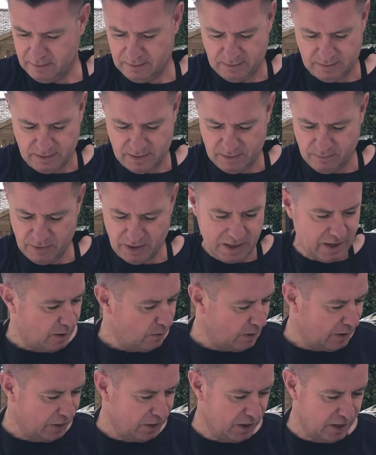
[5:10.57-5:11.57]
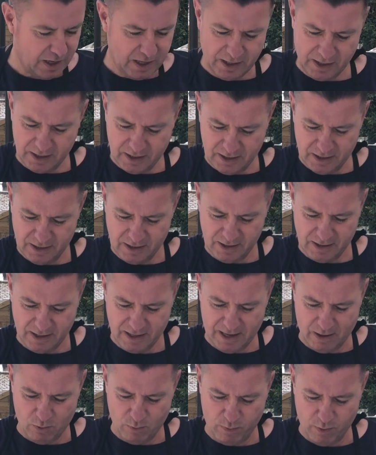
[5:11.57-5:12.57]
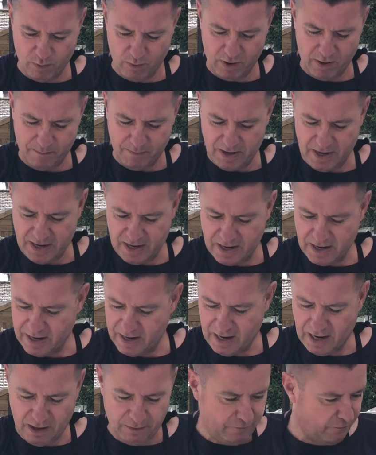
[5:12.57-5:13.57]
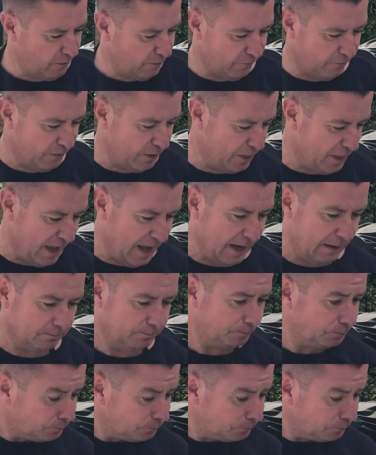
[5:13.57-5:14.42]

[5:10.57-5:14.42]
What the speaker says: There we go. I think that will probably be enough for that.